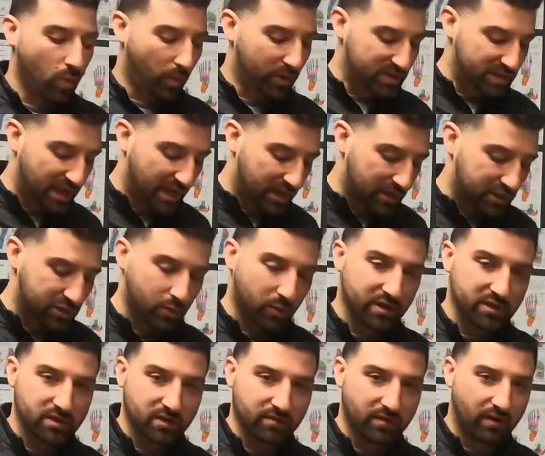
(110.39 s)
When we take a
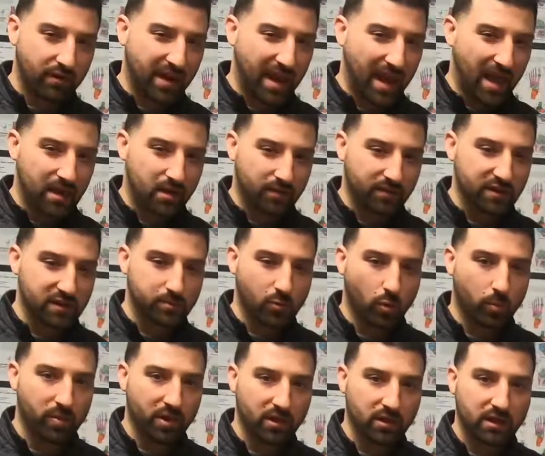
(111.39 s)
joint to the very end of its
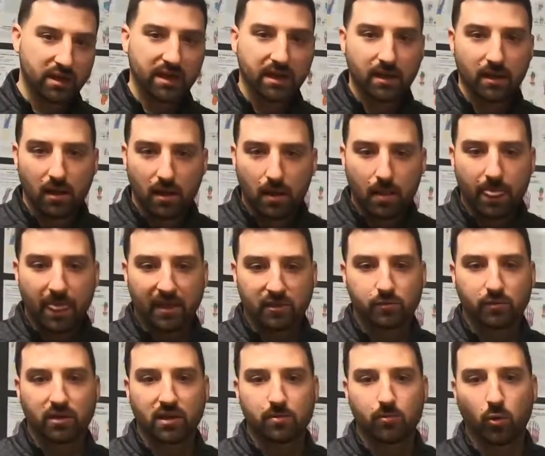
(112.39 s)
mobility,
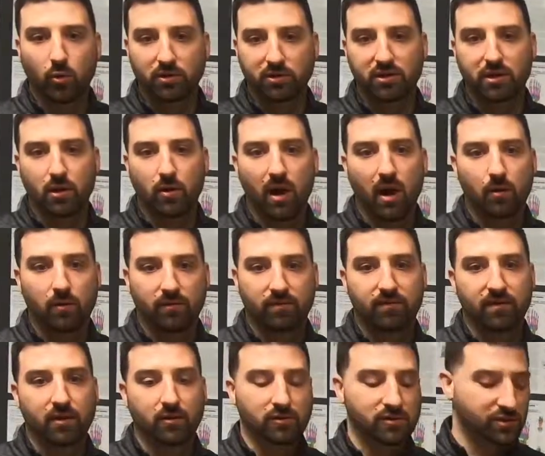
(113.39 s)
it's really important to know how it
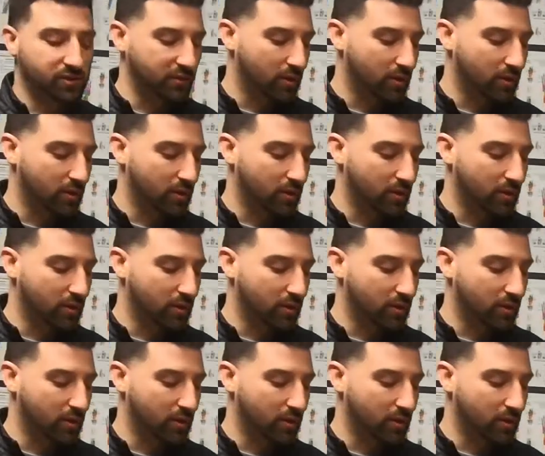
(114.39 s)
feels.